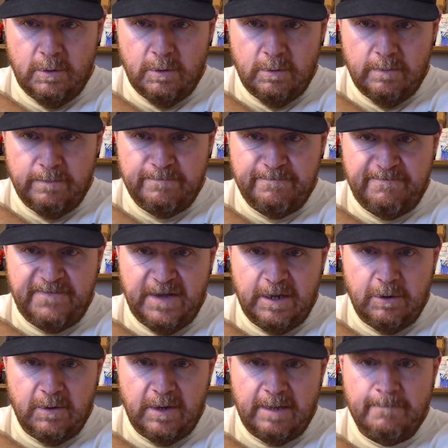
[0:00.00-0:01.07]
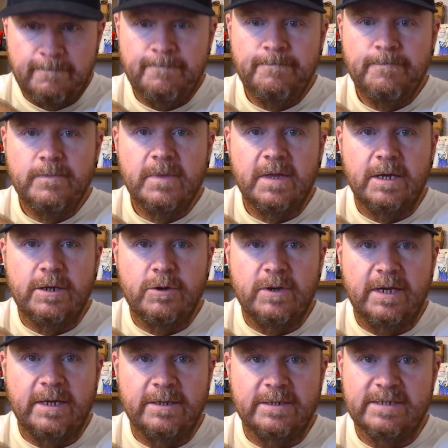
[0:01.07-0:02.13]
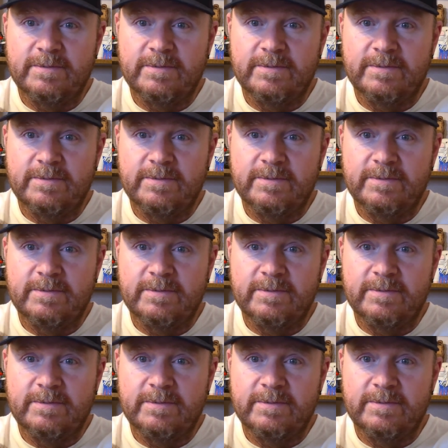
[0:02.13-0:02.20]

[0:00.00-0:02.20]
little figurine, then you can